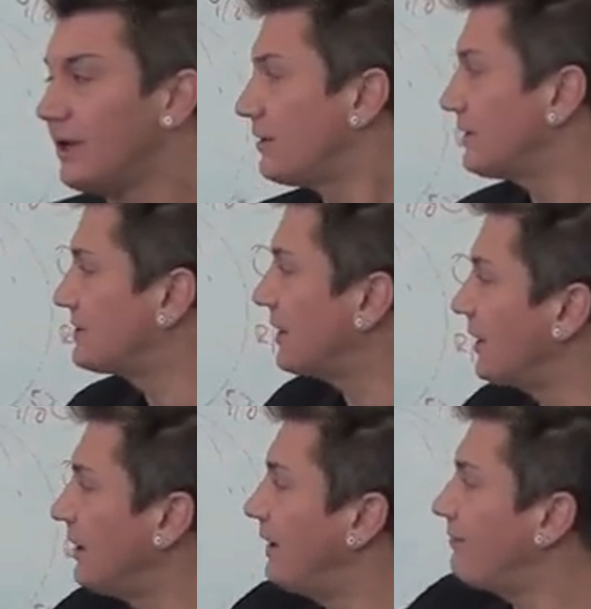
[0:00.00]
that's going to
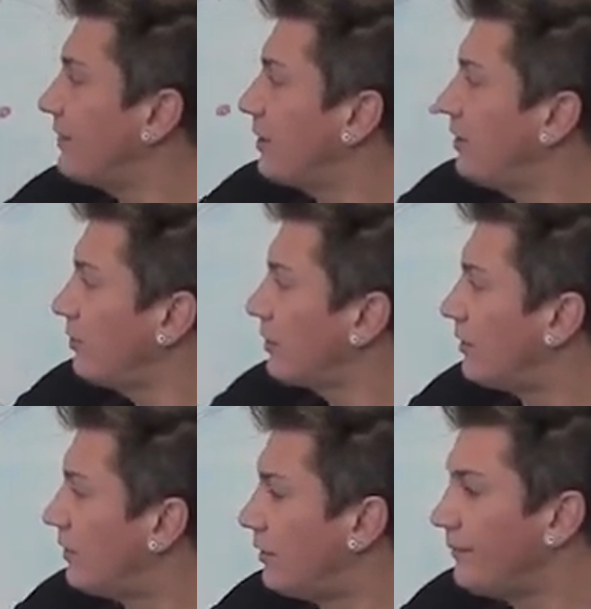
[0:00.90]
lift the
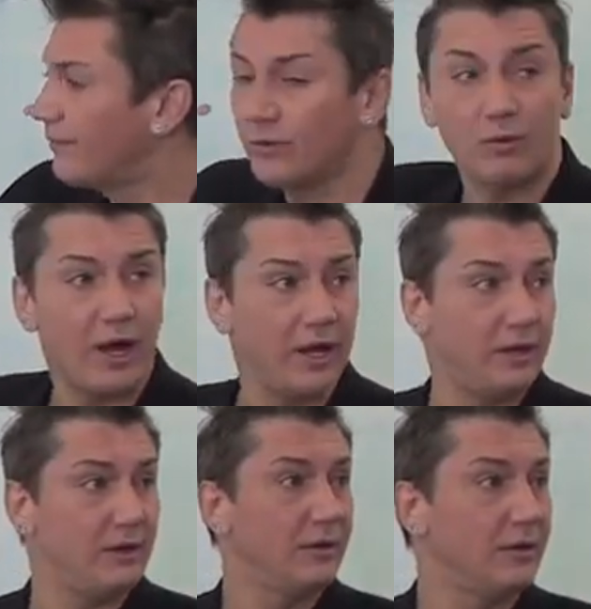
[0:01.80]
cuticle,
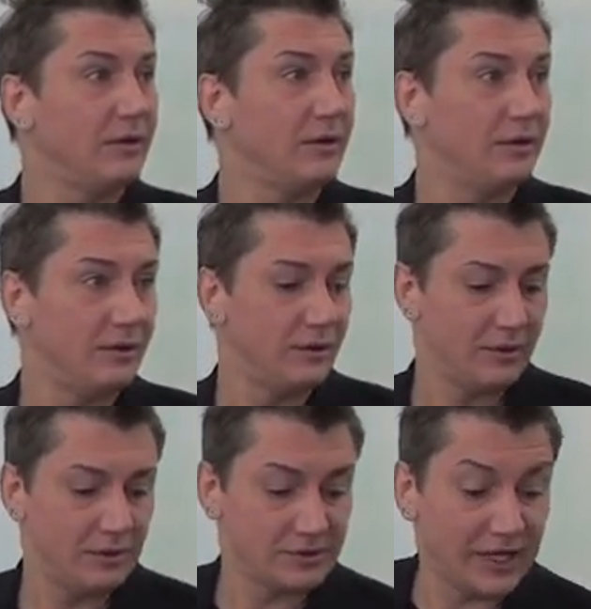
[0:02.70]
right?
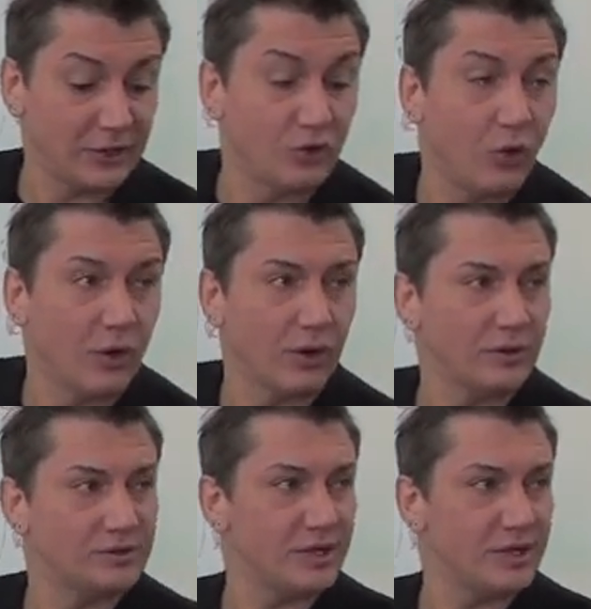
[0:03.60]
It's like a door. It's